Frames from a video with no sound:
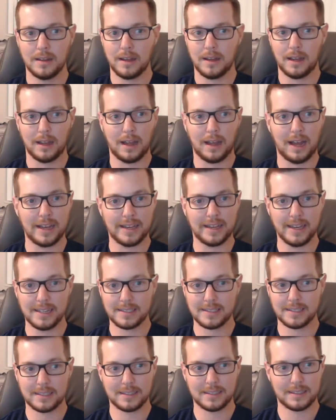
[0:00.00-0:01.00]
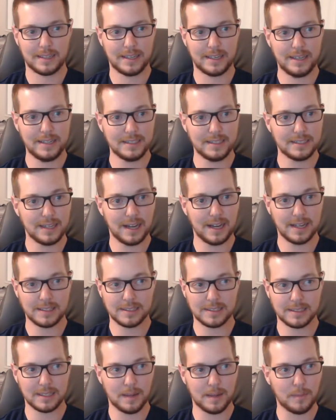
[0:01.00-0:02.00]
I guess he's got
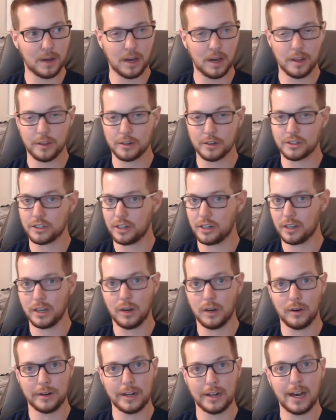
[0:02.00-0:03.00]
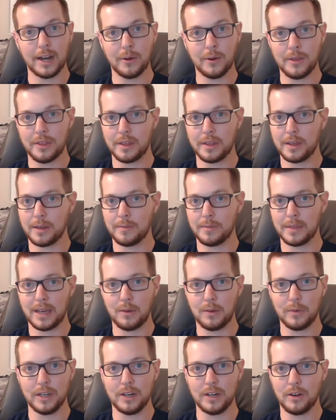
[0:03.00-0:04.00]
some other shit going on with him that
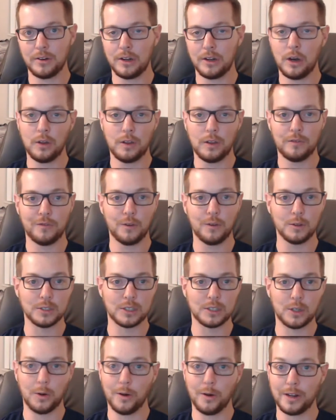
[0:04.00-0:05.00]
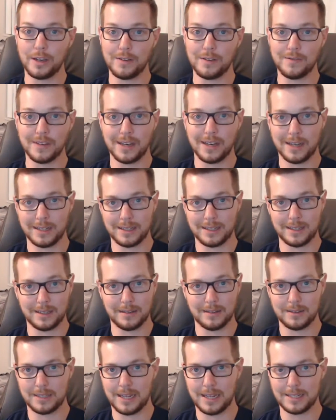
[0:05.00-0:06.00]
we don't know the full story of yet
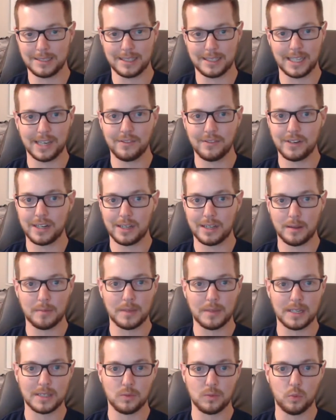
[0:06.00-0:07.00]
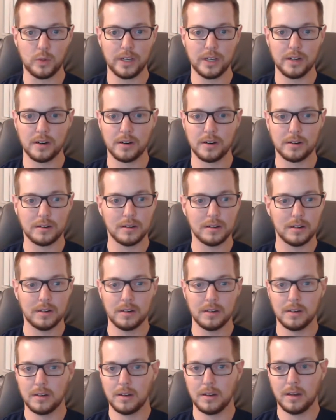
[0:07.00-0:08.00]
that's given him this weird,
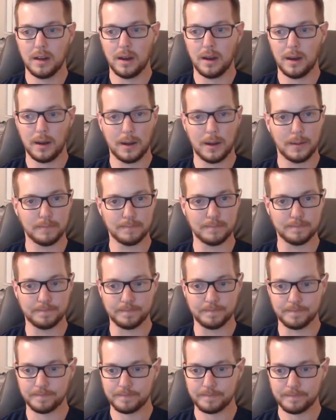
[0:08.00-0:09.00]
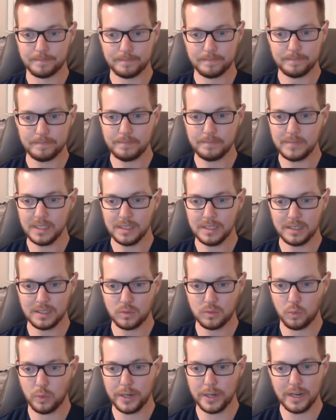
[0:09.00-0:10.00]
um, this
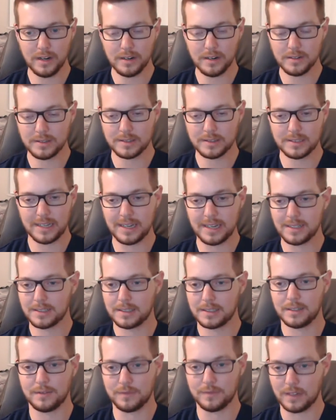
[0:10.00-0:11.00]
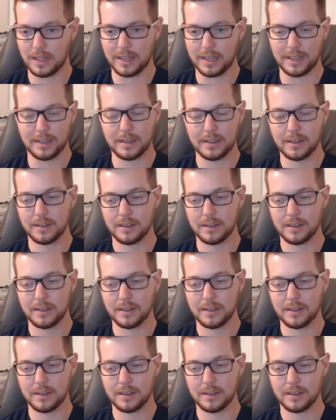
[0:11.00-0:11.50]
weird sense of, like,